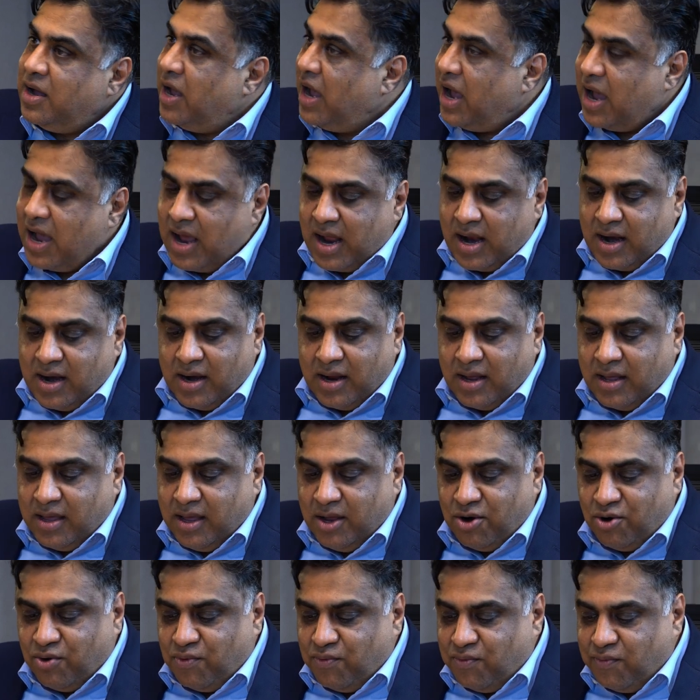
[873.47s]

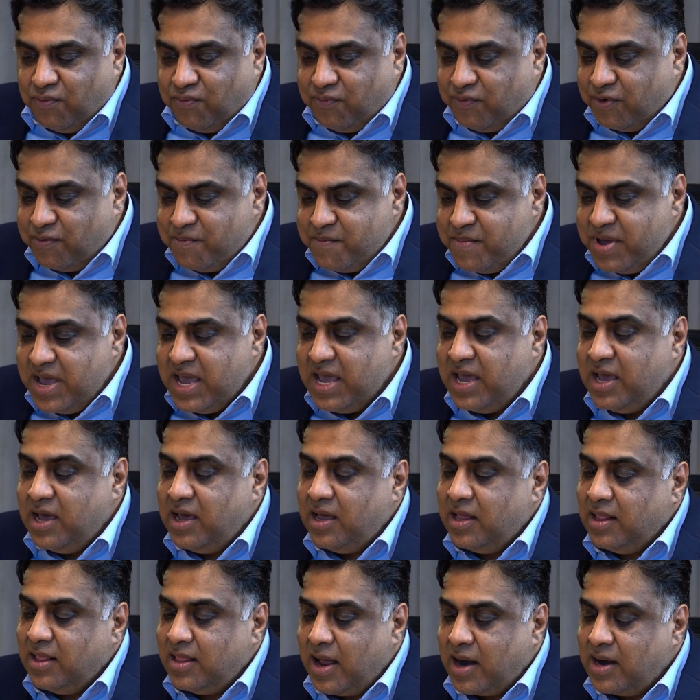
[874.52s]
And for
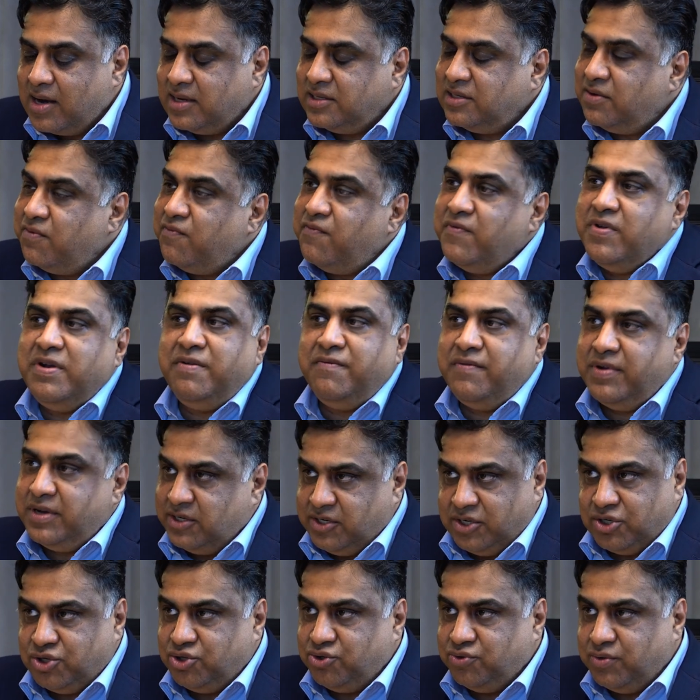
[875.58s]
me, that is a win-win
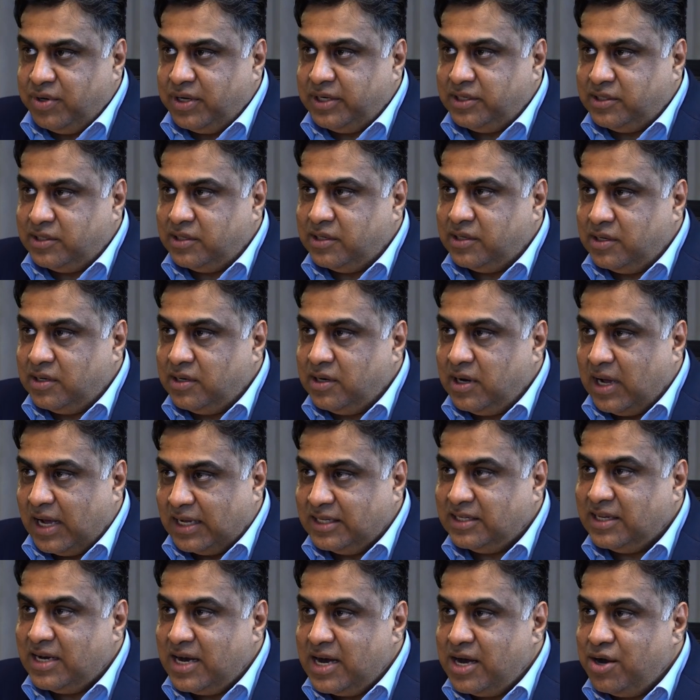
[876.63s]
situation
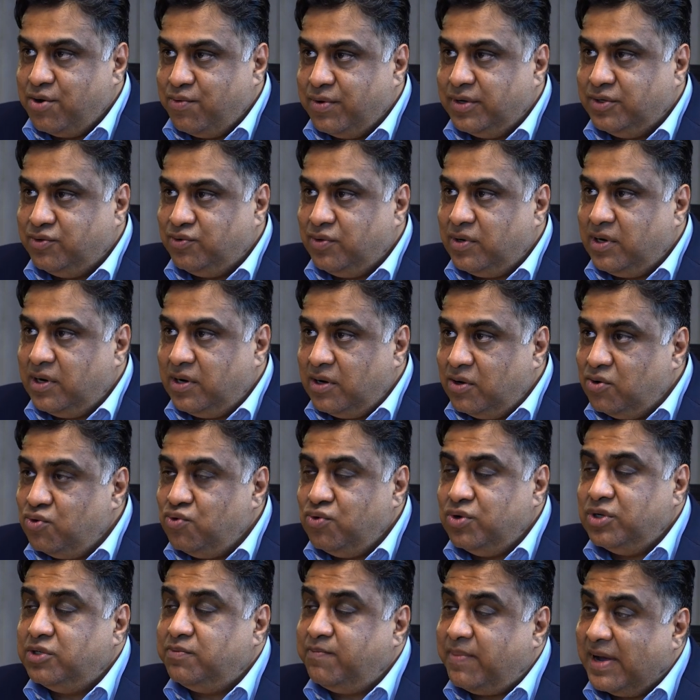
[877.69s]
as an individual
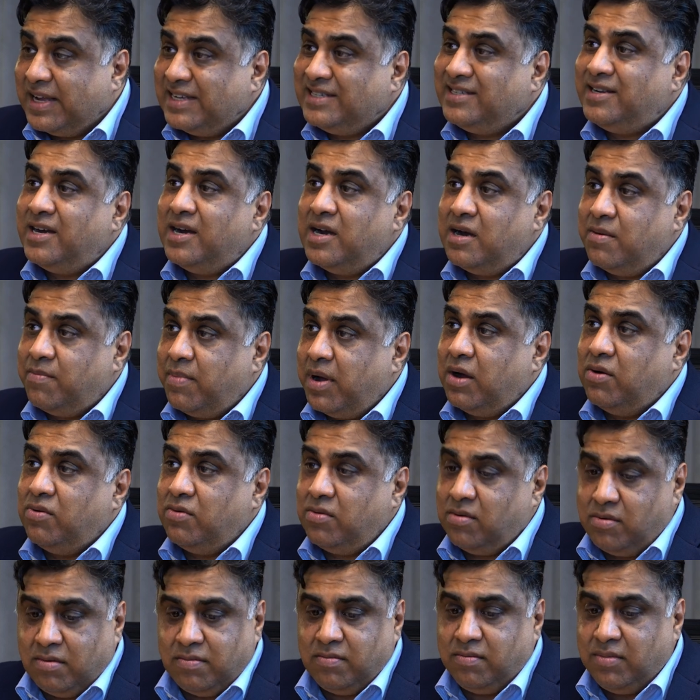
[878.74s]
who is passionate
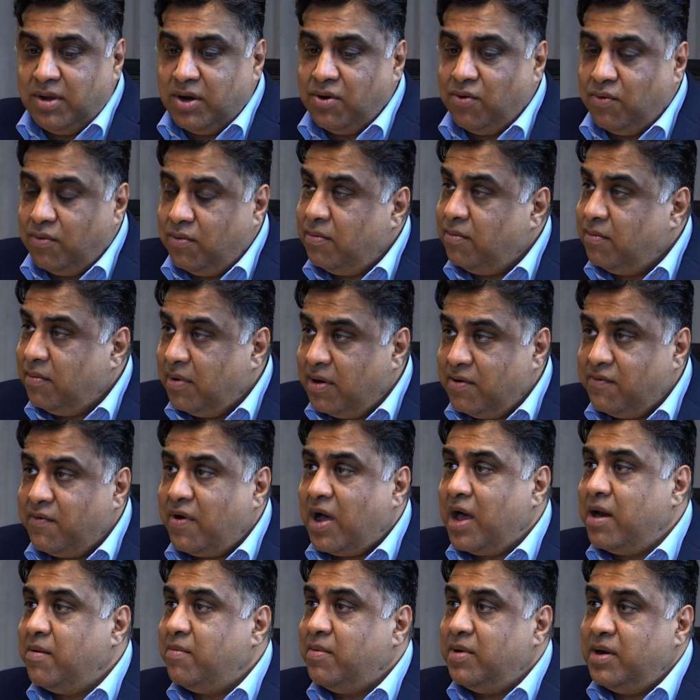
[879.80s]
about
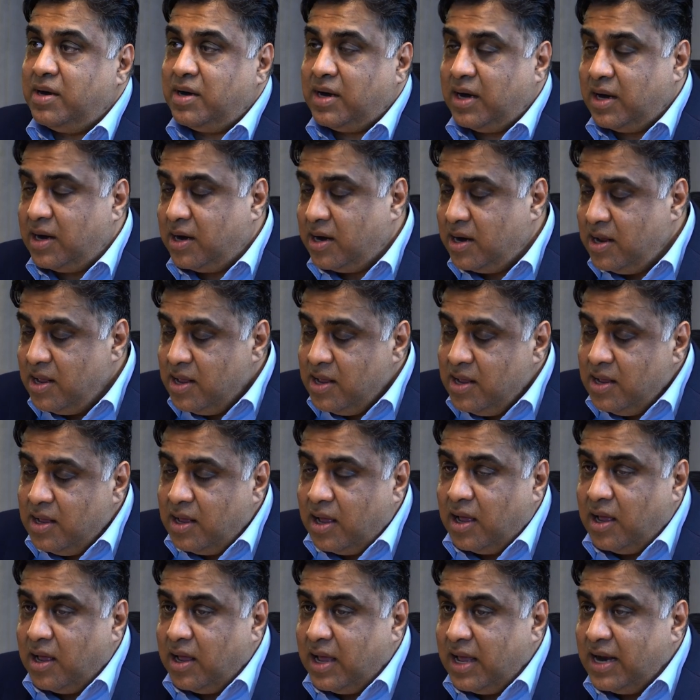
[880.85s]
environment and
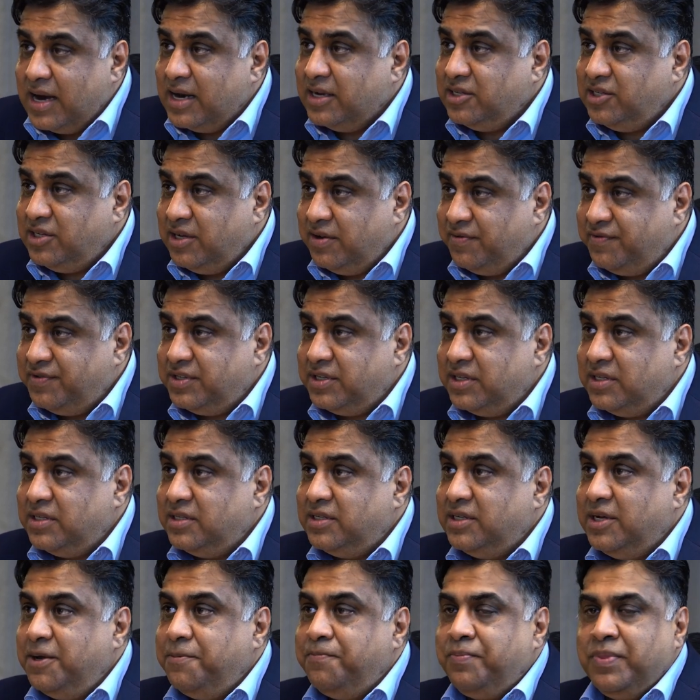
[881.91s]
energy
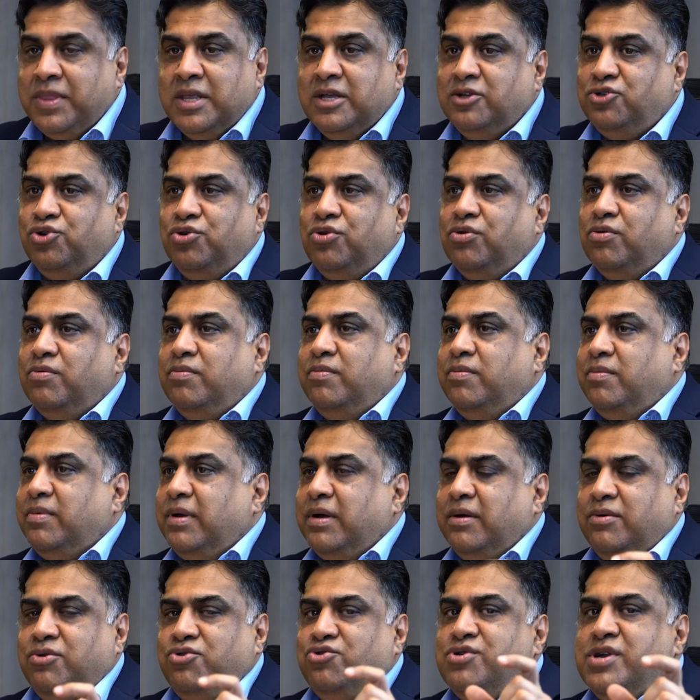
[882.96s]
efficiency. So
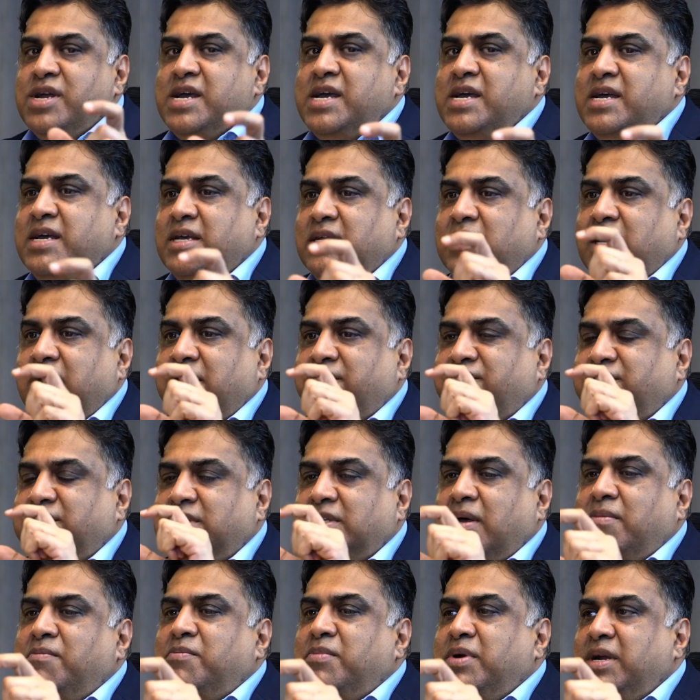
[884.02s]
today, if
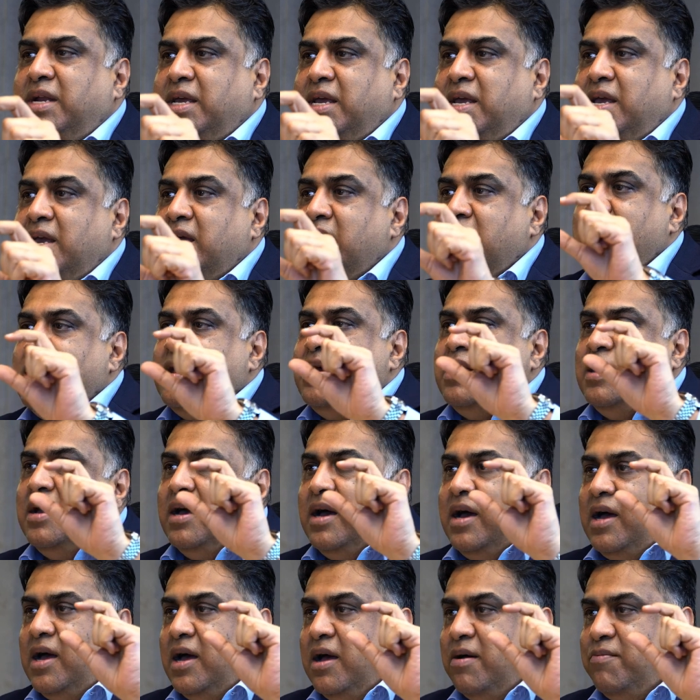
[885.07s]
somebody
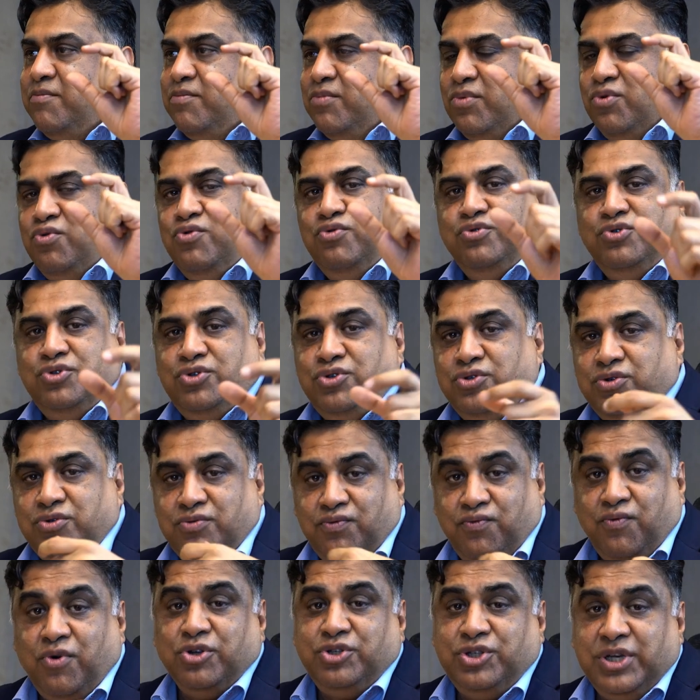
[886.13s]

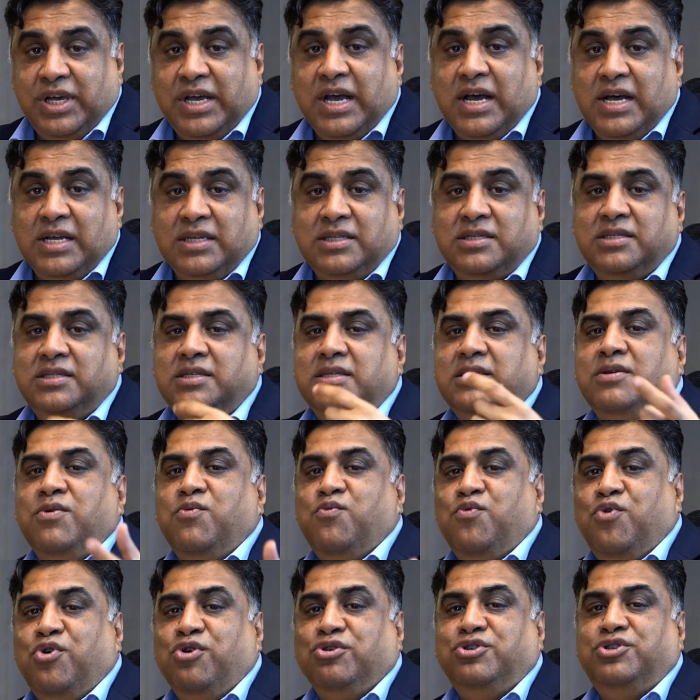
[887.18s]
who's watching us
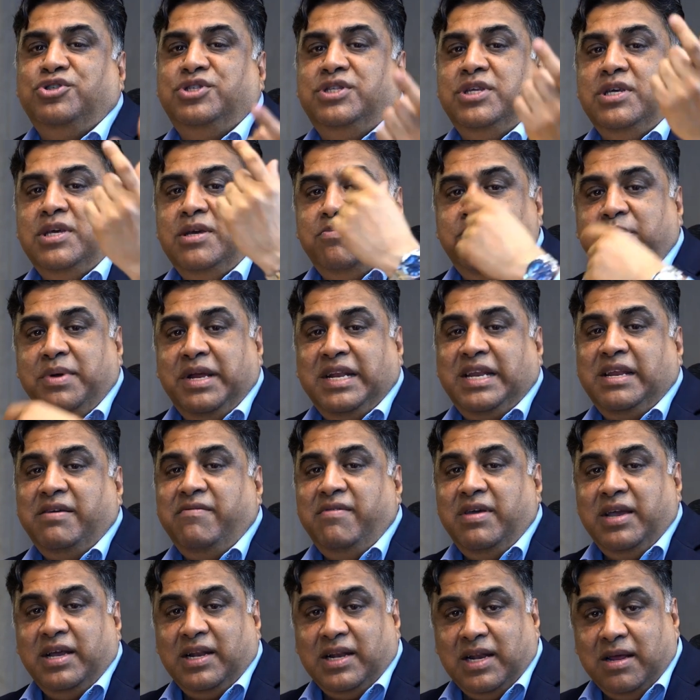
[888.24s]
watched the
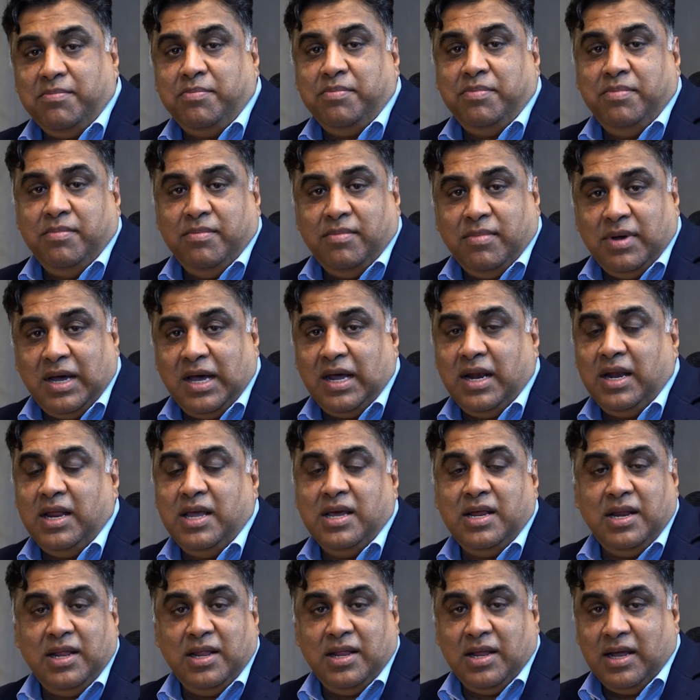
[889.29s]
PTV clip
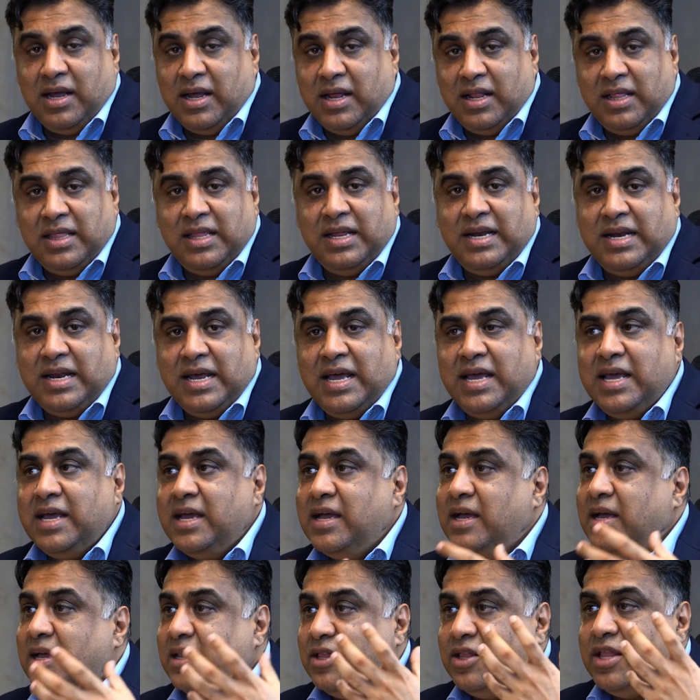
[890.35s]
earlier in the
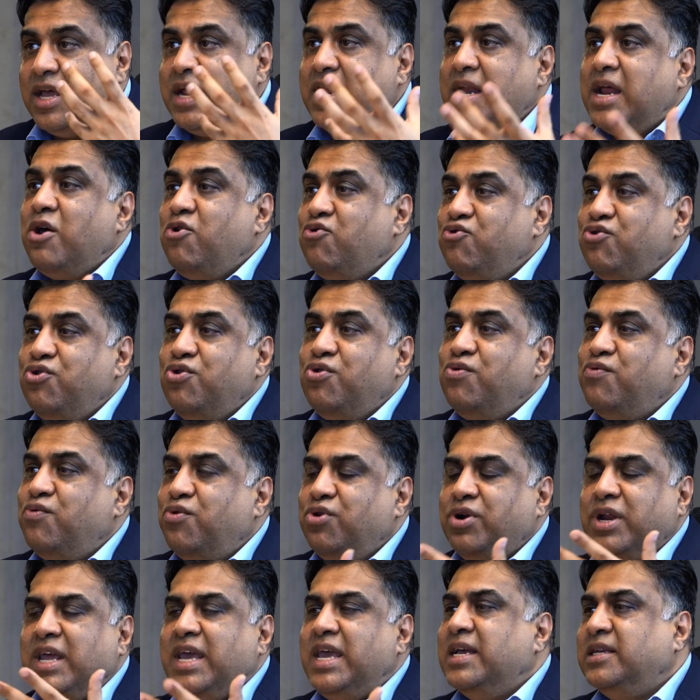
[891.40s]
day, they now know
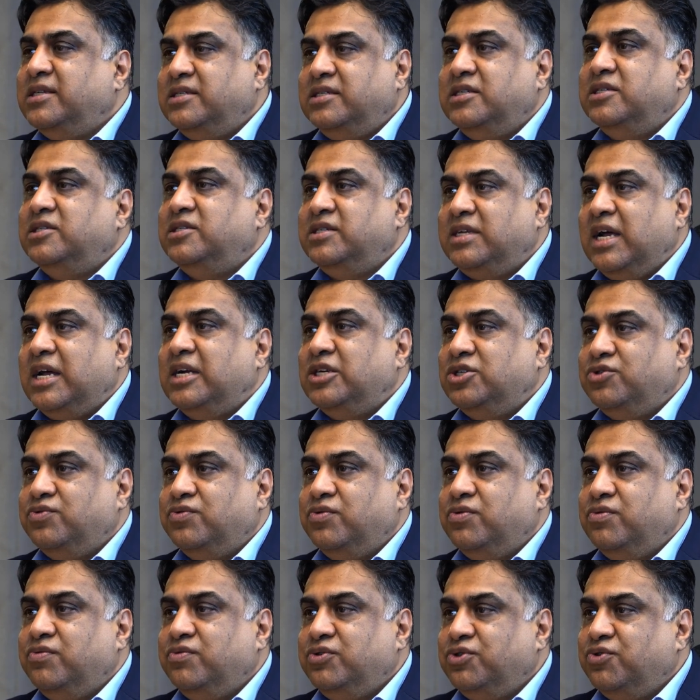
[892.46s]
what ESG stands for.